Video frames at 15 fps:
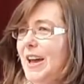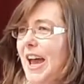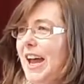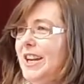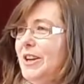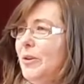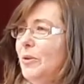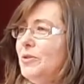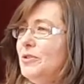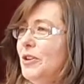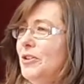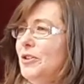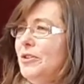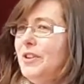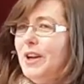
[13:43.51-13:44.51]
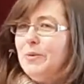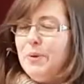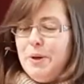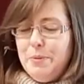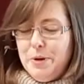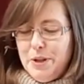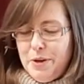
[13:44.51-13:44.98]
And He also knew that
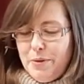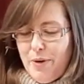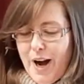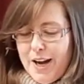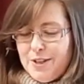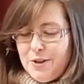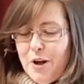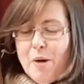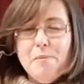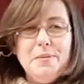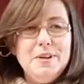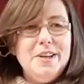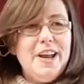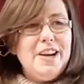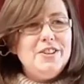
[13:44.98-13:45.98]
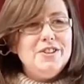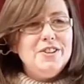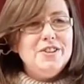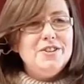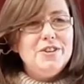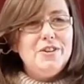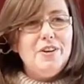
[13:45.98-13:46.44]
we were the right
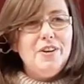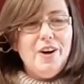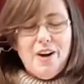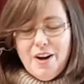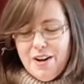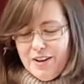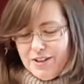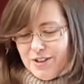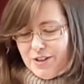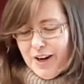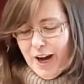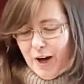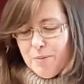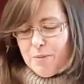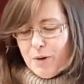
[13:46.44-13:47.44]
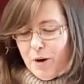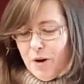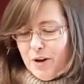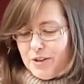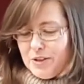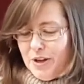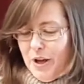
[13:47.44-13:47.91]
combination to help
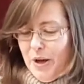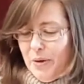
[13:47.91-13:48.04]
God